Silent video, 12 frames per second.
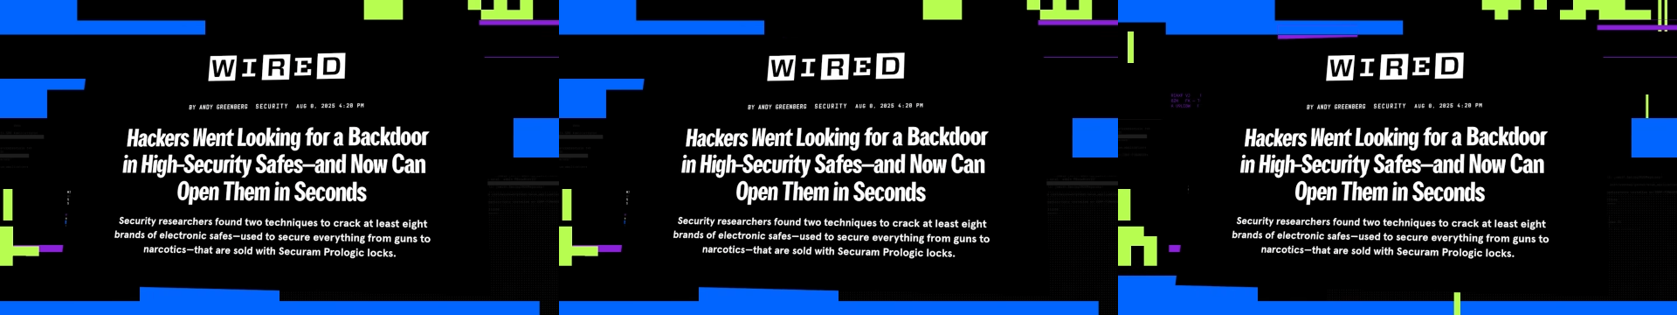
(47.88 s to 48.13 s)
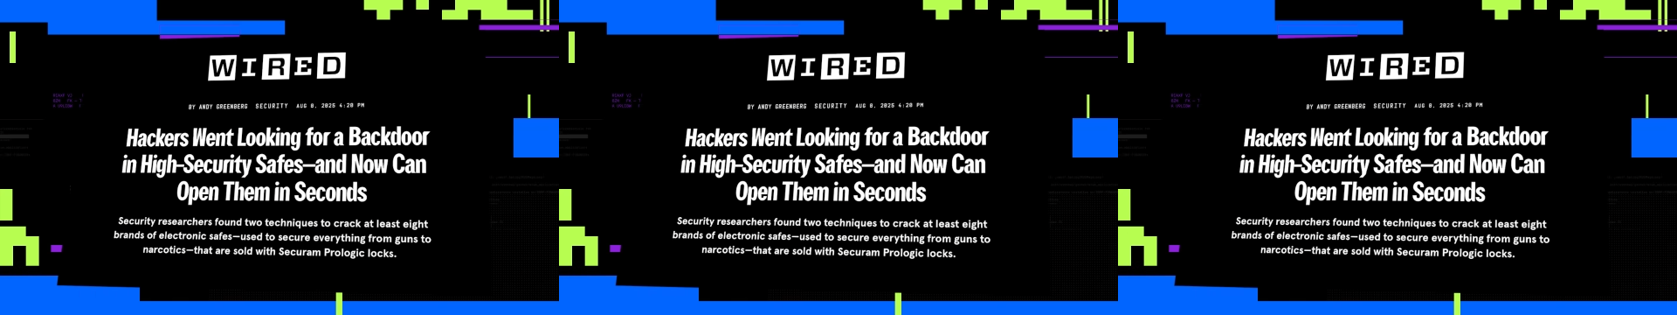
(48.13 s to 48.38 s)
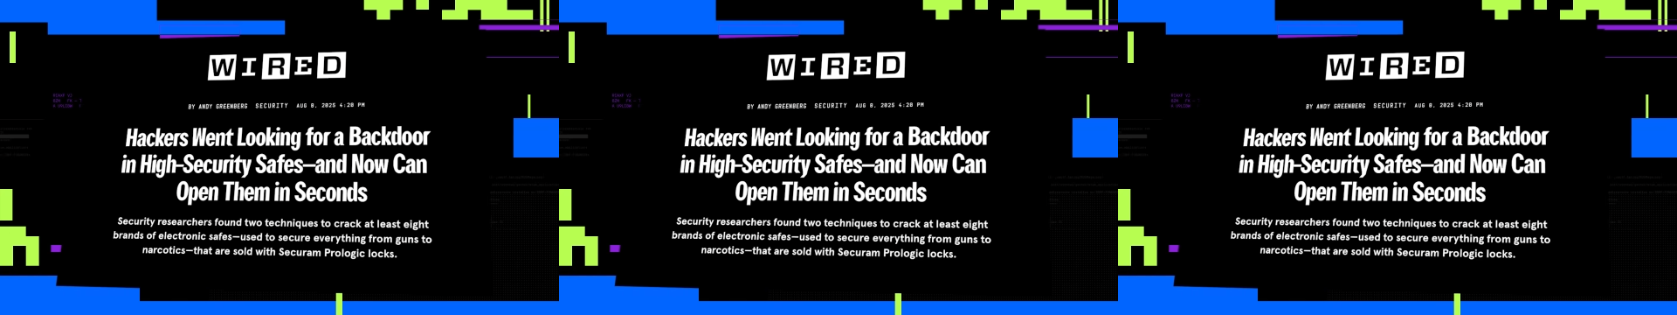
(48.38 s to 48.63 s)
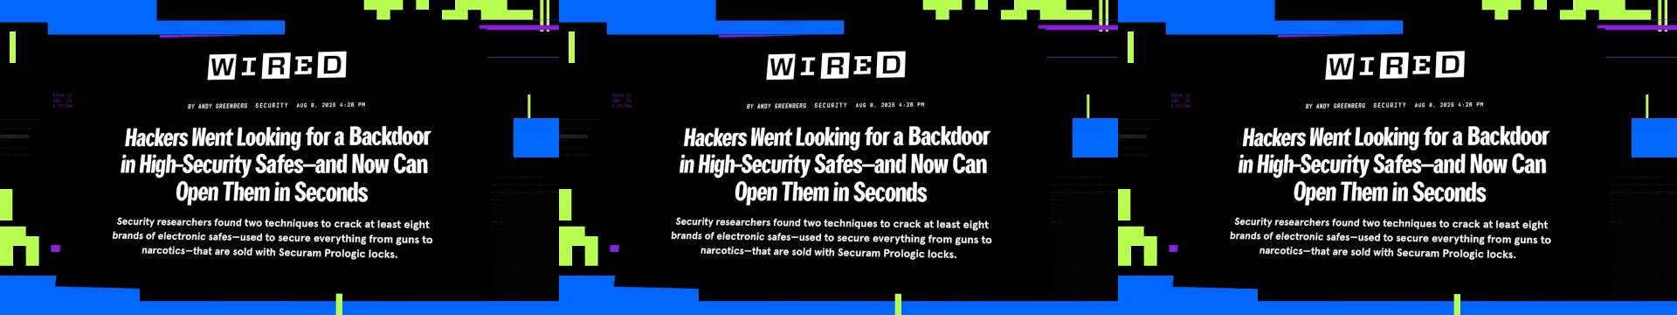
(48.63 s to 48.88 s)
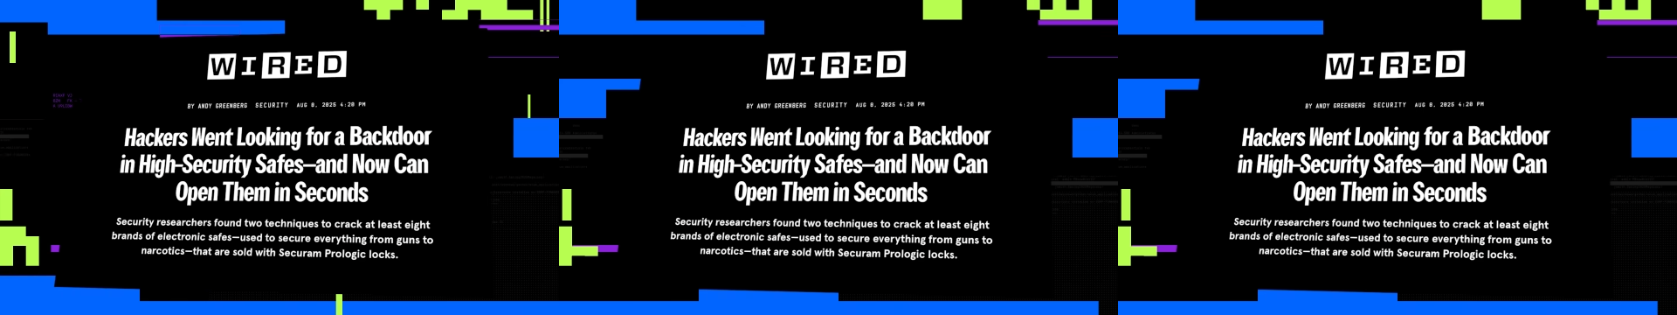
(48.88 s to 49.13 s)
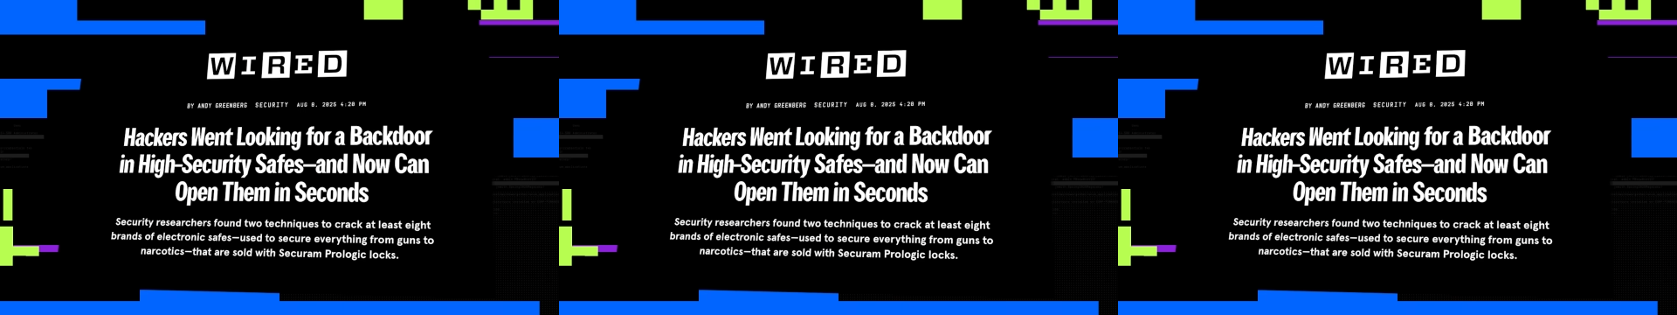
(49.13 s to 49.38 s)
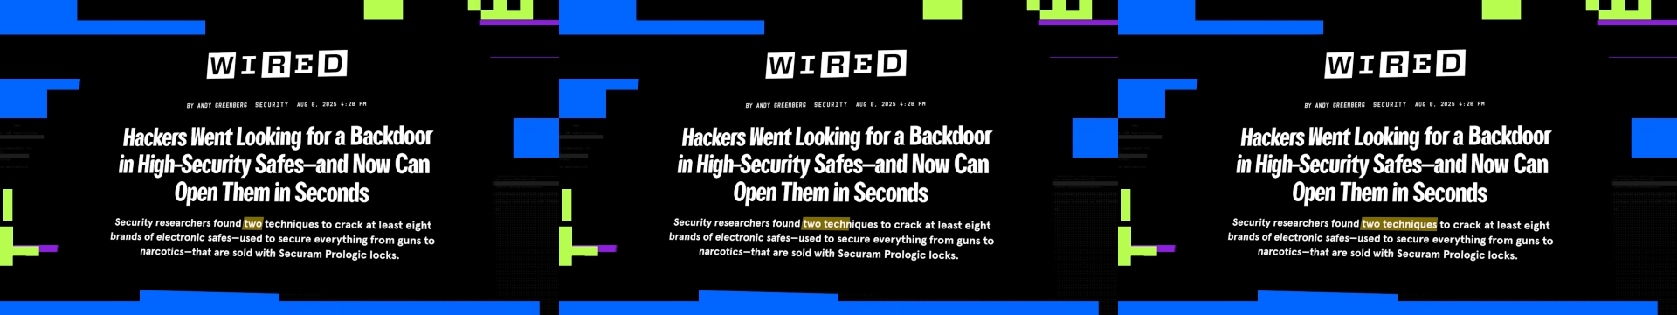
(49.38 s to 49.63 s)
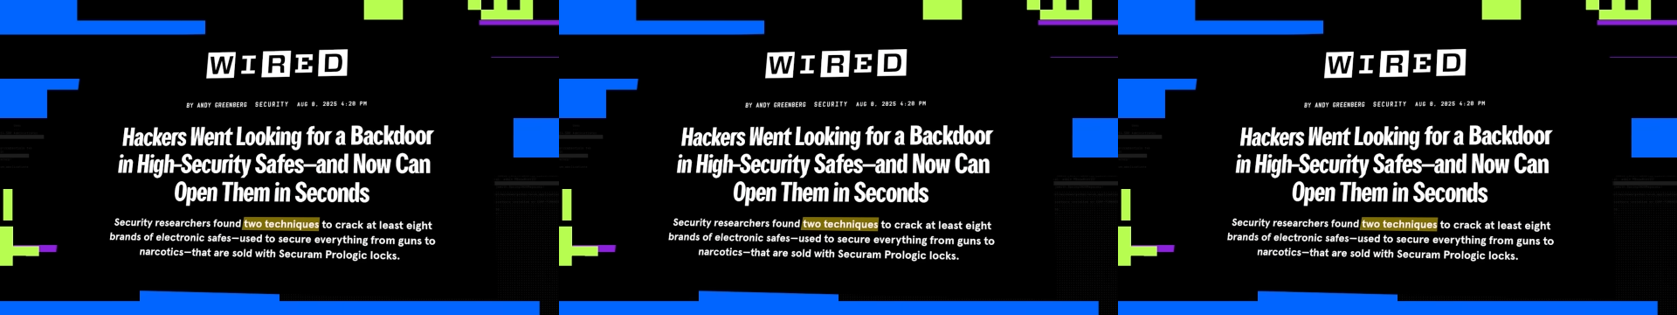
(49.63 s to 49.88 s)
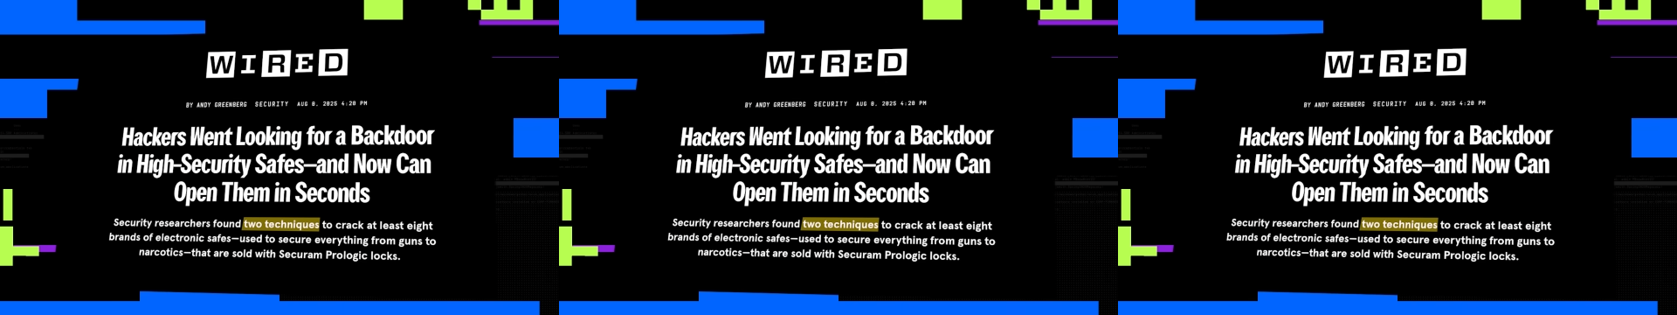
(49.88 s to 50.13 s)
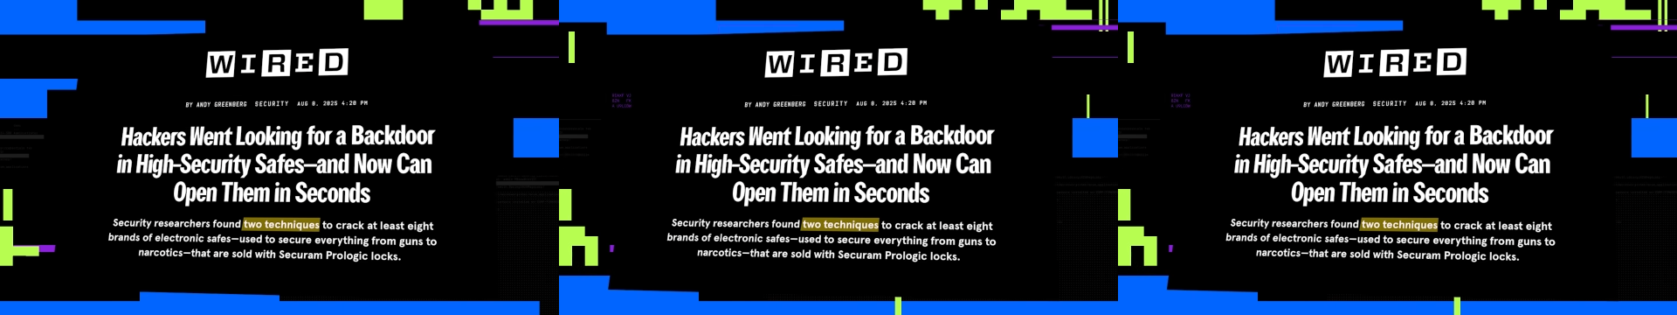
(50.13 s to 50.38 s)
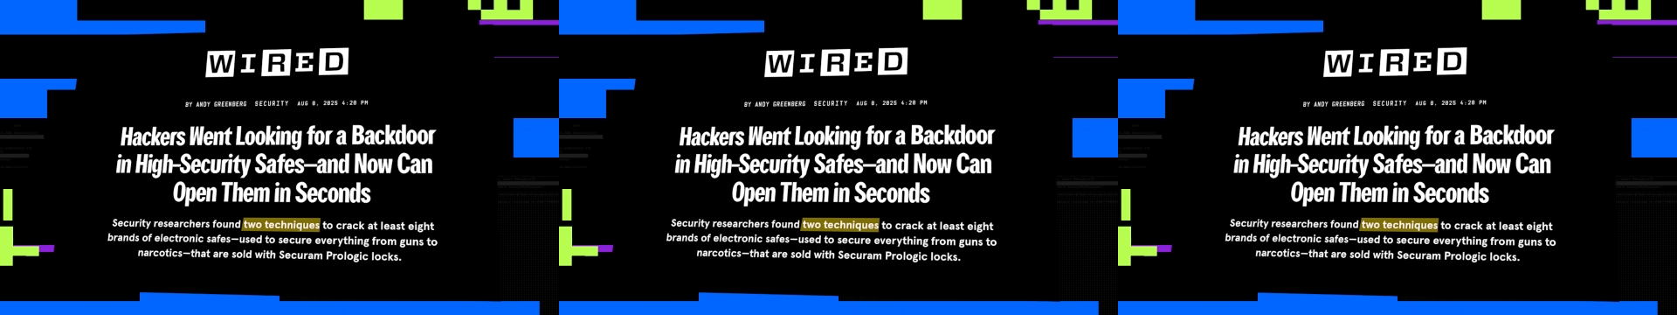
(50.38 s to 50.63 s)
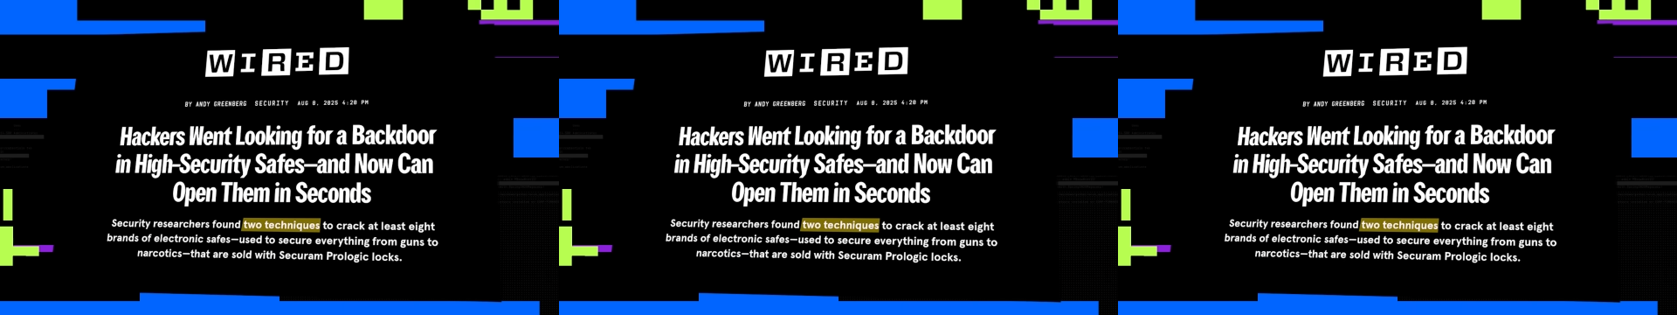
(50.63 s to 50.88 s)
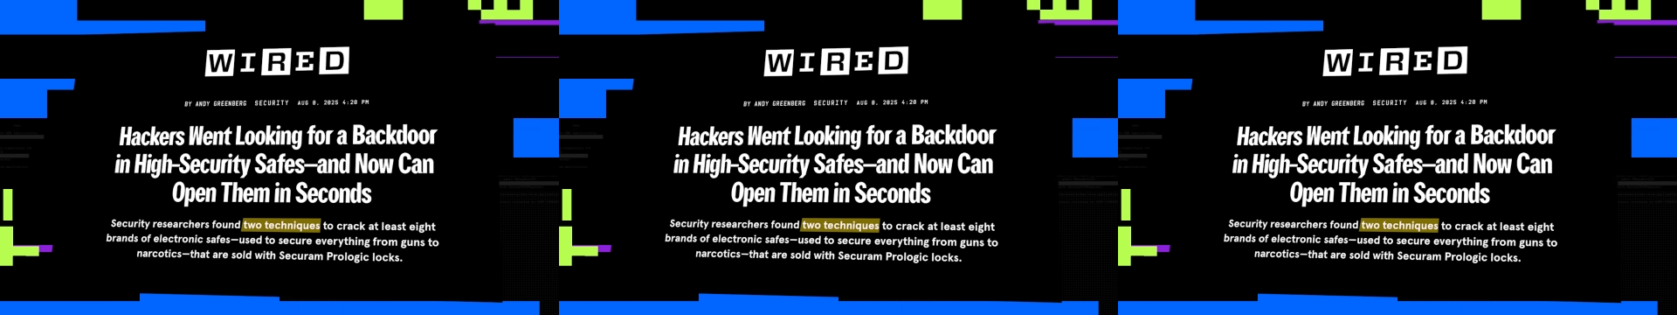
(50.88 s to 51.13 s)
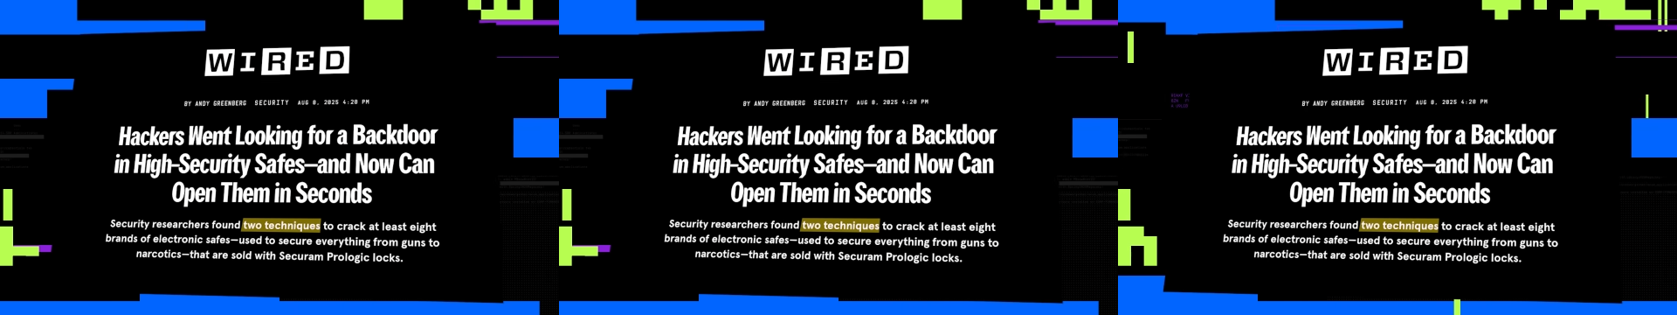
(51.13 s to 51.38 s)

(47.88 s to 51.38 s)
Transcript: (no speaker visible)